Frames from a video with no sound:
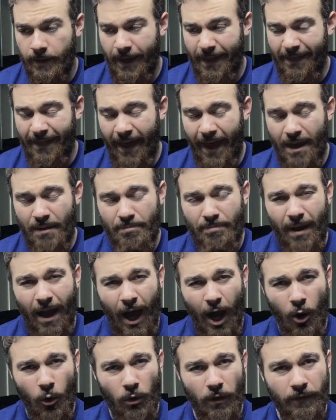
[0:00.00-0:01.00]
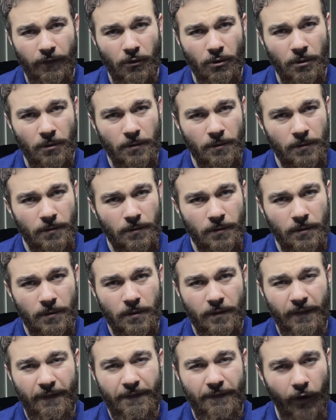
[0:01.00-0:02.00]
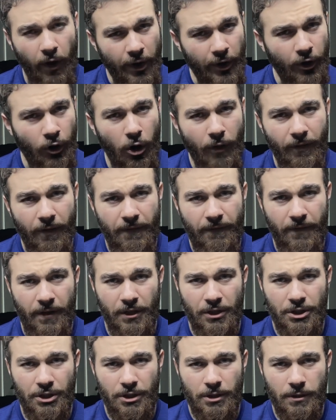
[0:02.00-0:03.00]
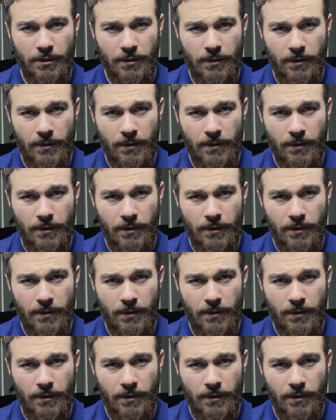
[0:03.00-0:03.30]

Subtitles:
And that powerful fighter of a fish,